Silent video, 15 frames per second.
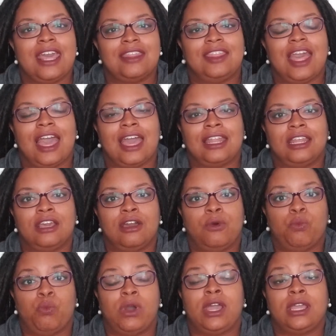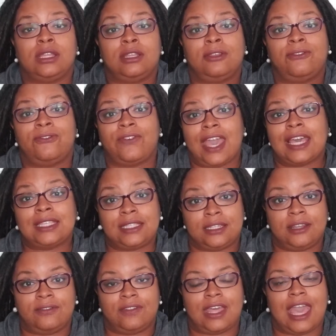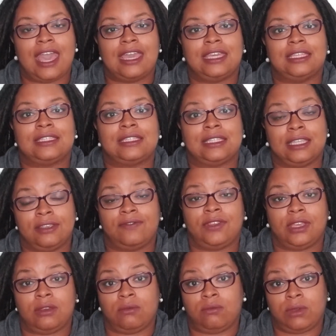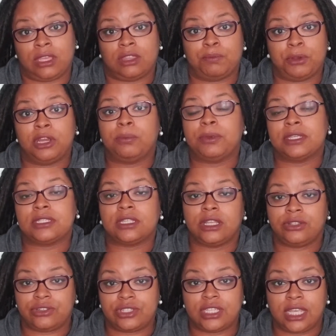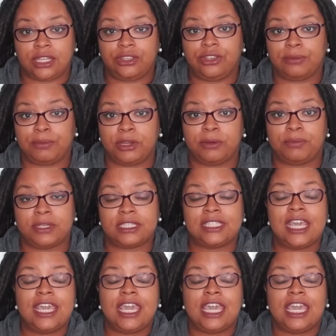that one facet of that is living with purpose and understanding your purpose.